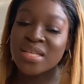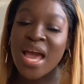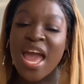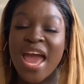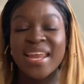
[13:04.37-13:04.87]

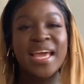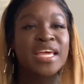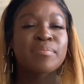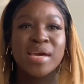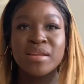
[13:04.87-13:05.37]
And like
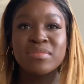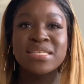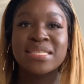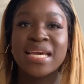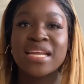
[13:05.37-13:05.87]
it made me
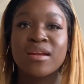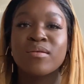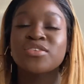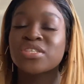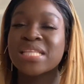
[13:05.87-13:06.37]
scared. And I
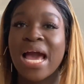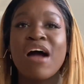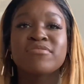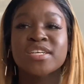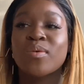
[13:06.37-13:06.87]
was just like,
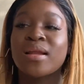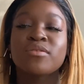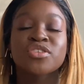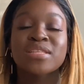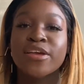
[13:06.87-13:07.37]
after a while I
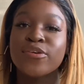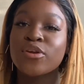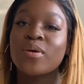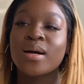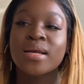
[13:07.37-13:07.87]
was just like, you
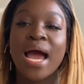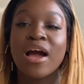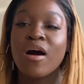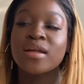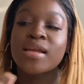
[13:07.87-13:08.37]
know what, I
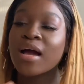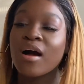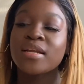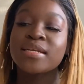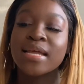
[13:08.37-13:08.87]
can't,
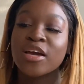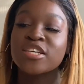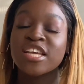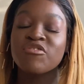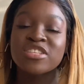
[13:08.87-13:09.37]

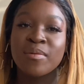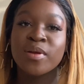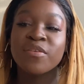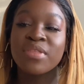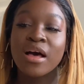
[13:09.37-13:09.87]
because every time I
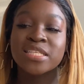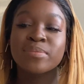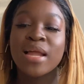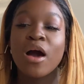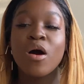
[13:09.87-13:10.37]
leave the house I'm
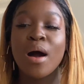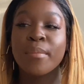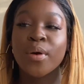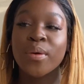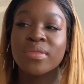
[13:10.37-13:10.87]
like, oh,
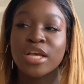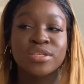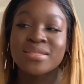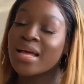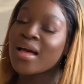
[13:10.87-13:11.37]
I'm going there.
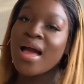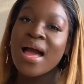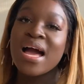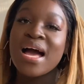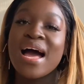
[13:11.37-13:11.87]
She's like,
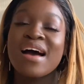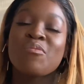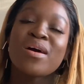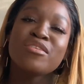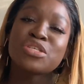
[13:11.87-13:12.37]

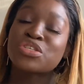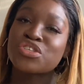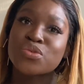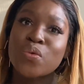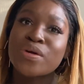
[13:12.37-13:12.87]
why don't you
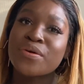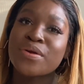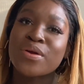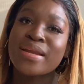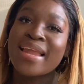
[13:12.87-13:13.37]
just order
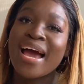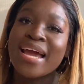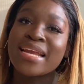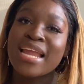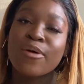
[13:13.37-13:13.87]
it
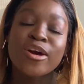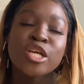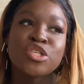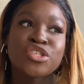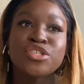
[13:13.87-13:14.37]
online? Like, why
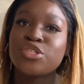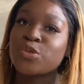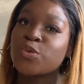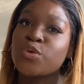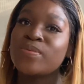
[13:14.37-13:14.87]
don't you just
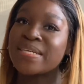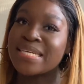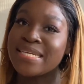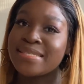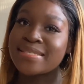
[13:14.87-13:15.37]
do Uber
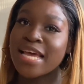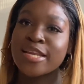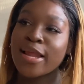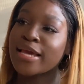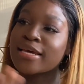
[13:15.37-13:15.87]
Eats
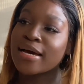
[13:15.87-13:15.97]
and like